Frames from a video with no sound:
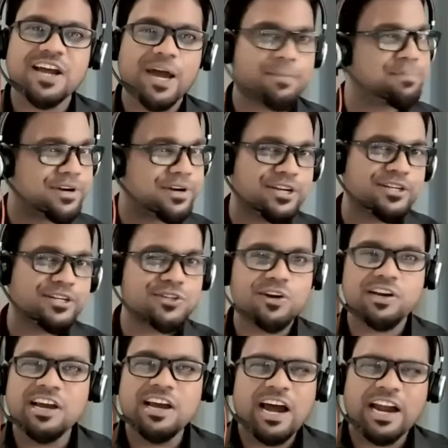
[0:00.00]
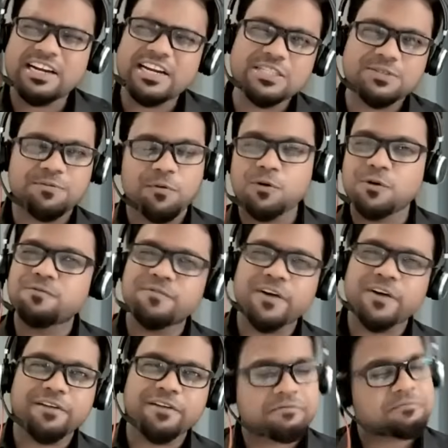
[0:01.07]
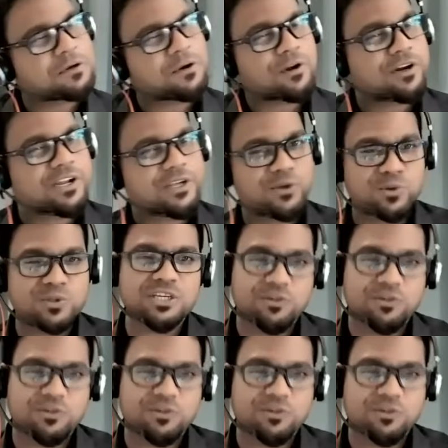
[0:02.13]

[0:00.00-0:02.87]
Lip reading: I'm pretty sure at least 4 to 5 you've been already using.